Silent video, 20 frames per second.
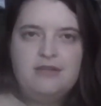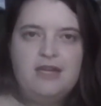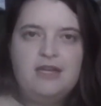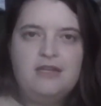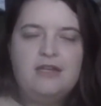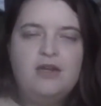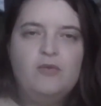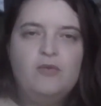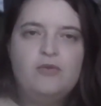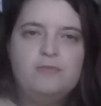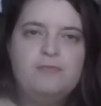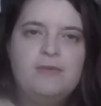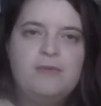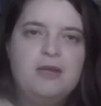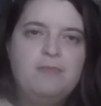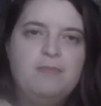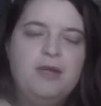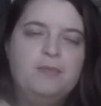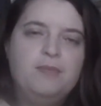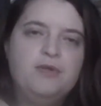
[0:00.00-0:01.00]
And it would
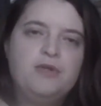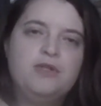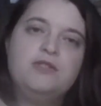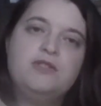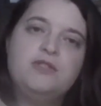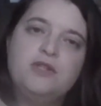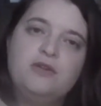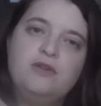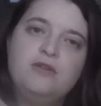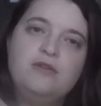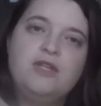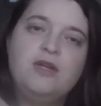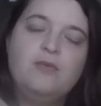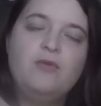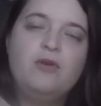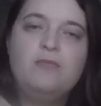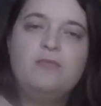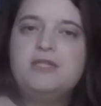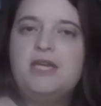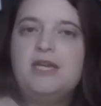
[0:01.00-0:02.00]
make people concerned
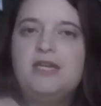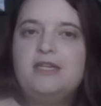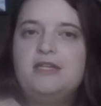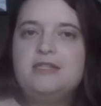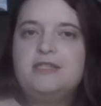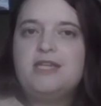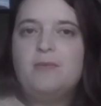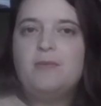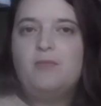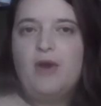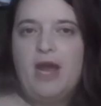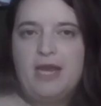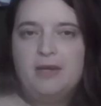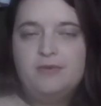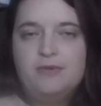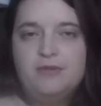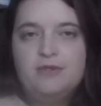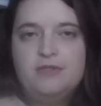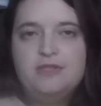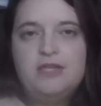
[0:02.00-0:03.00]
that we'd be taking a step
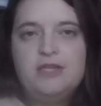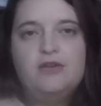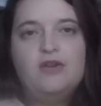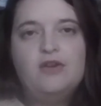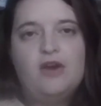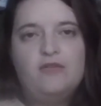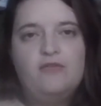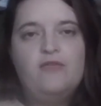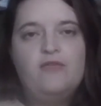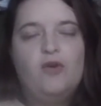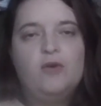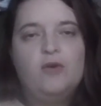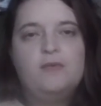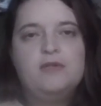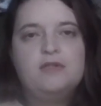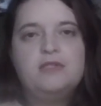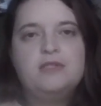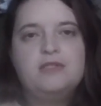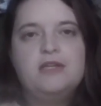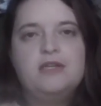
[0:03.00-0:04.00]
backwards and not
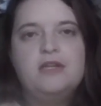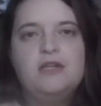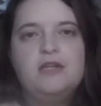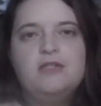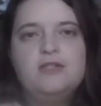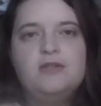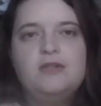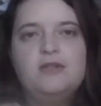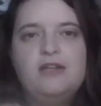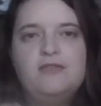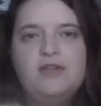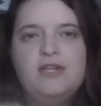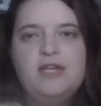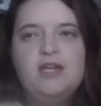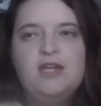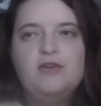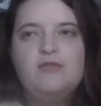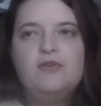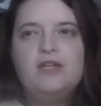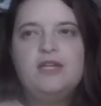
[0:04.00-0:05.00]
forwards. So living
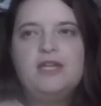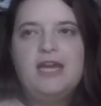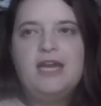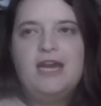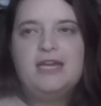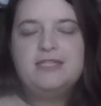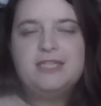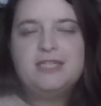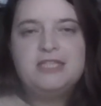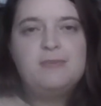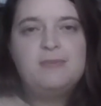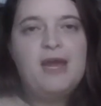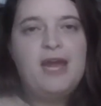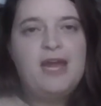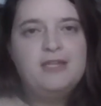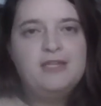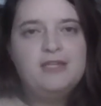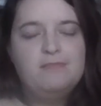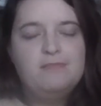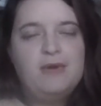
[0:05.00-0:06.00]
here really has
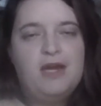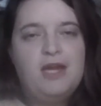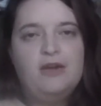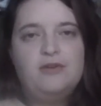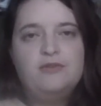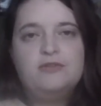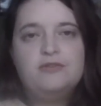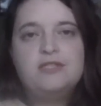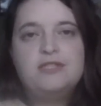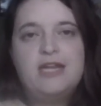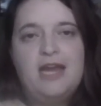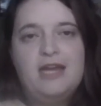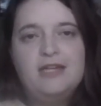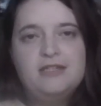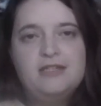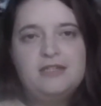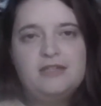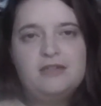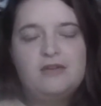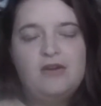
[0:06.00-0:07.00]
expanded my
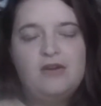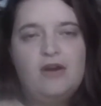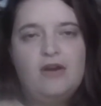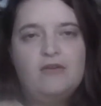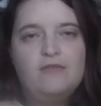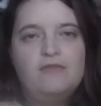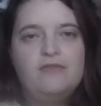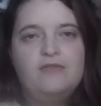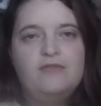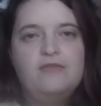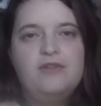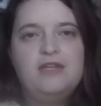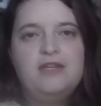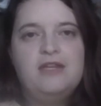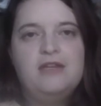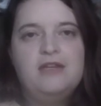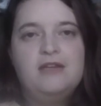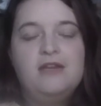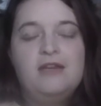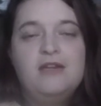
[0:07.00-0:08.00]
understanding of
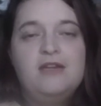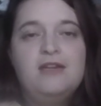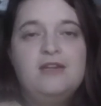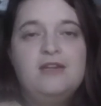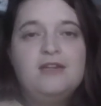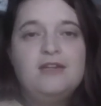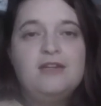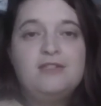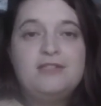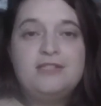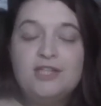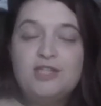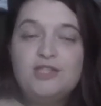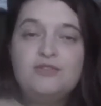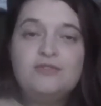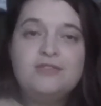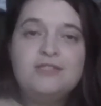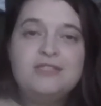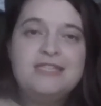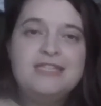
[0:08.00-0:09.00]
the
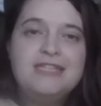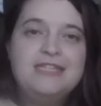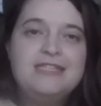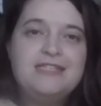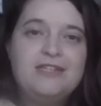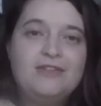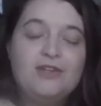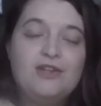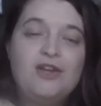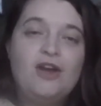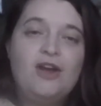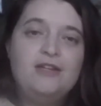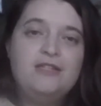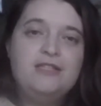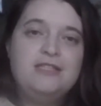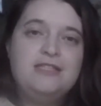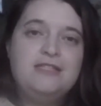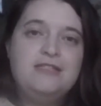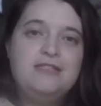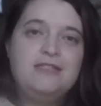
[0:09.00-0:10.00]
constituencies and the
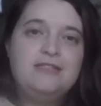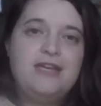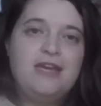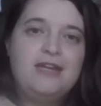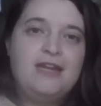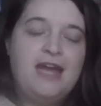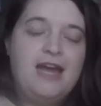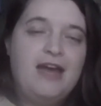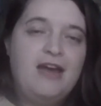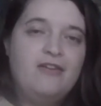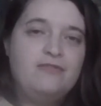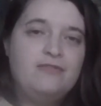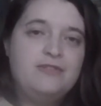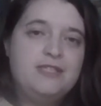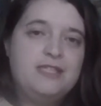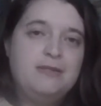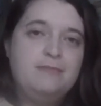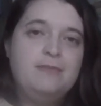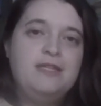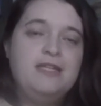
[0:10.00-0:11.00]
counties that have
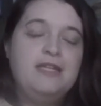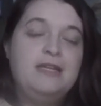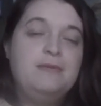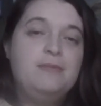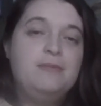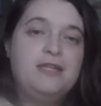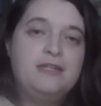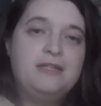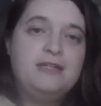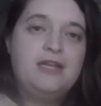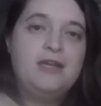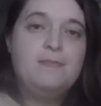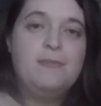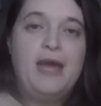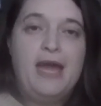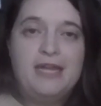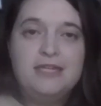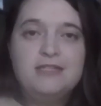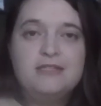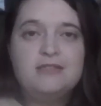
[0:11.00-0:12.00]
seemingly been
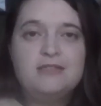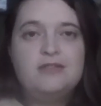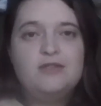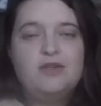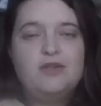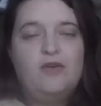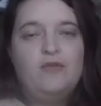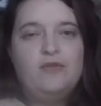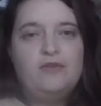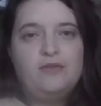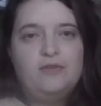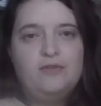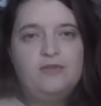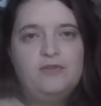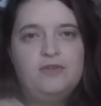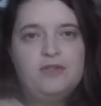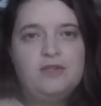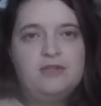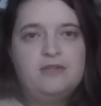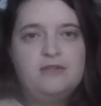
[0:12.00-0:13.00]
abandoned over
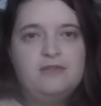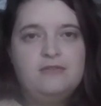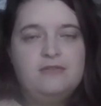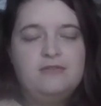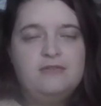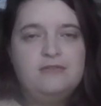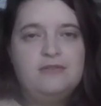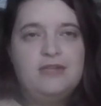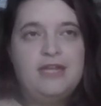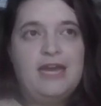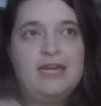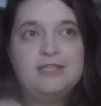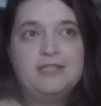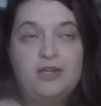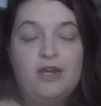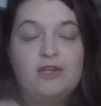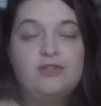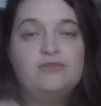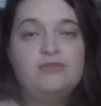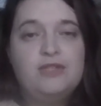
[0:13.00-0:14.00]
the
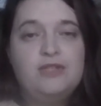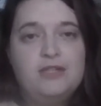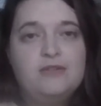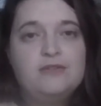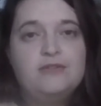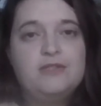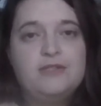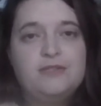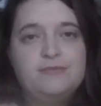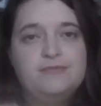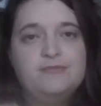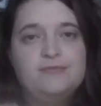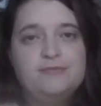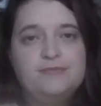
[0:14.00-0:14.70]
last 100 years.